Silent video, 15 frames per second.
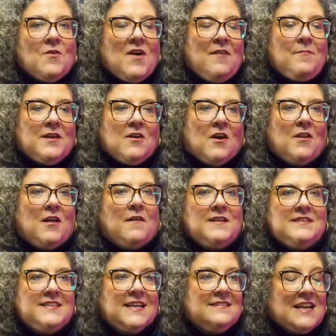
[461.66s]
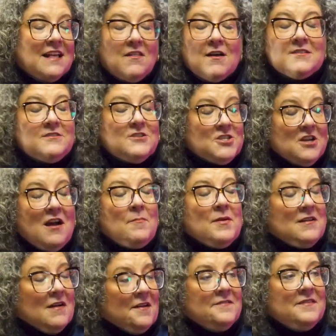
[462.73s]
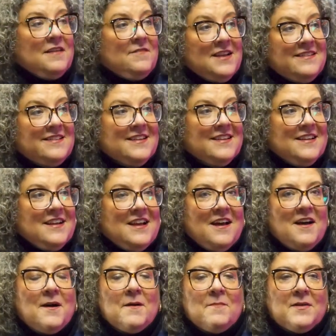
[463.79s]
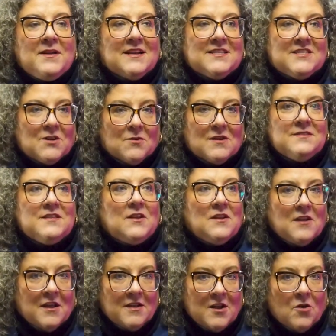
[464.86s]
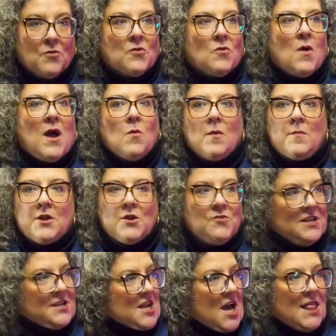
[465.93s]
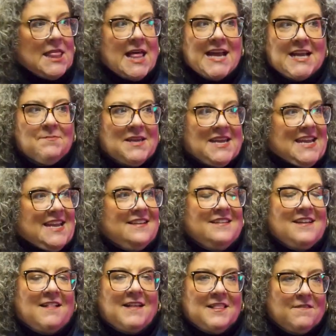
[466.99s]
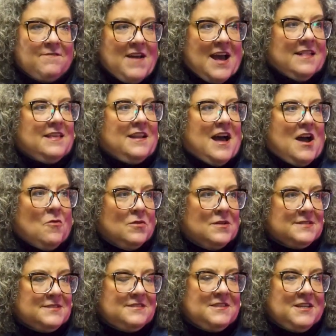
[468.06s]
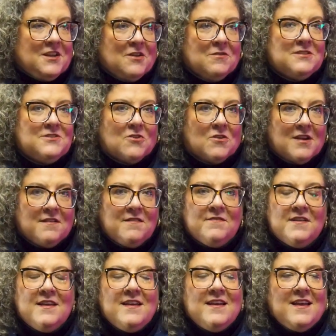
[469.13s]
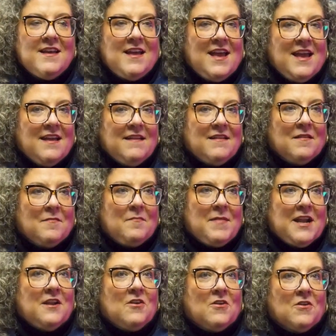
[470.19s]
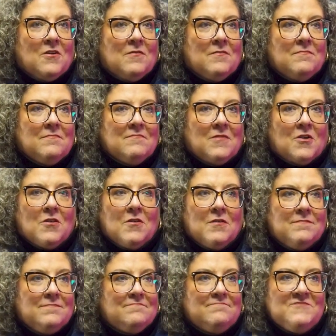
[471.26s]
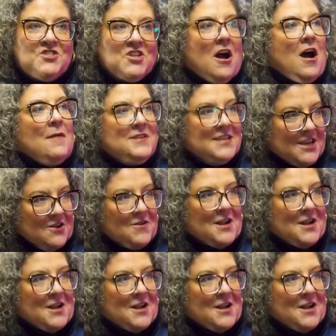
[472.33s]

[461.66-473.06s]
know, I've been called all these things. I lost a job because of it, mm. um, because there was an, an, older white woman who did not like me and did not like the fact that I was, you know, assertive, and um, made it her her job to get